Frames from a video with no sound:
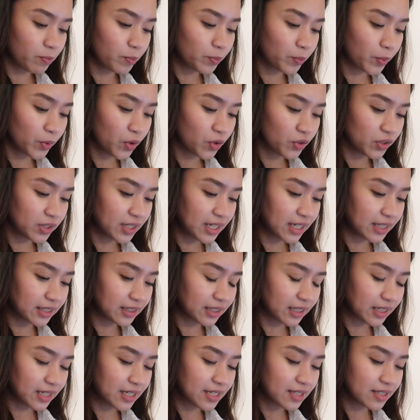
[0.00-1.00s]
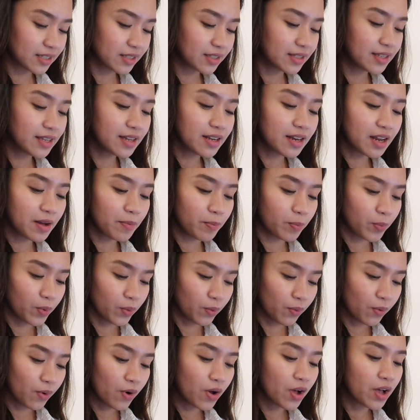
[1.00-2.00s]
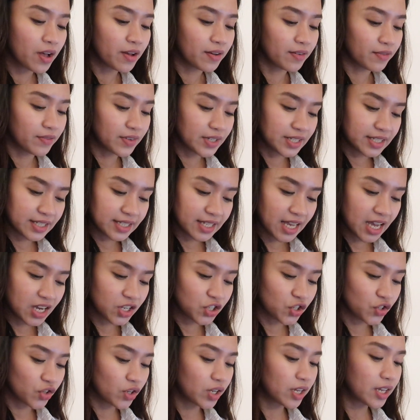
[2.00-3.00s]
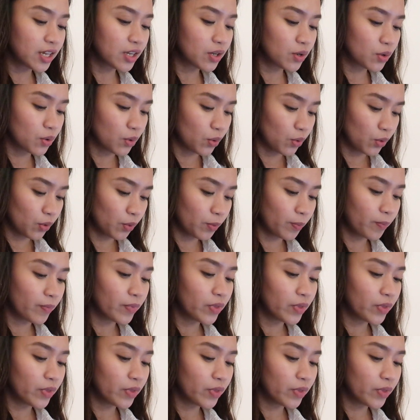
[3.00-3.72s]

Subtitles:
protectrice de la peau, visage et corps.